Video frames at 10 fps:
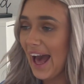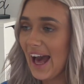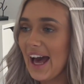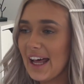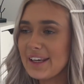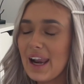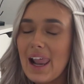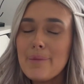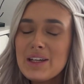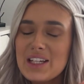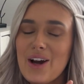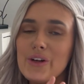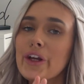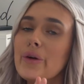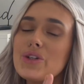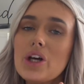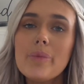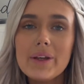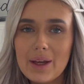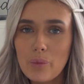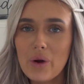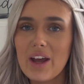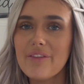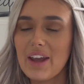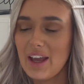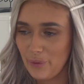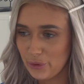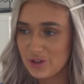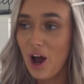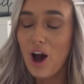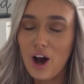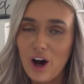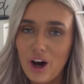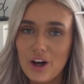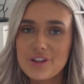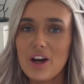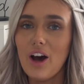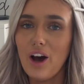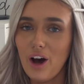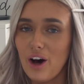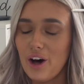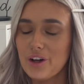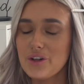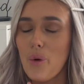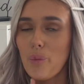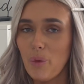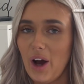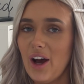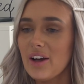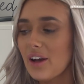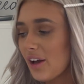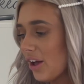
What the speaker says: And let me tell you, to begin with, it was hard, hard work.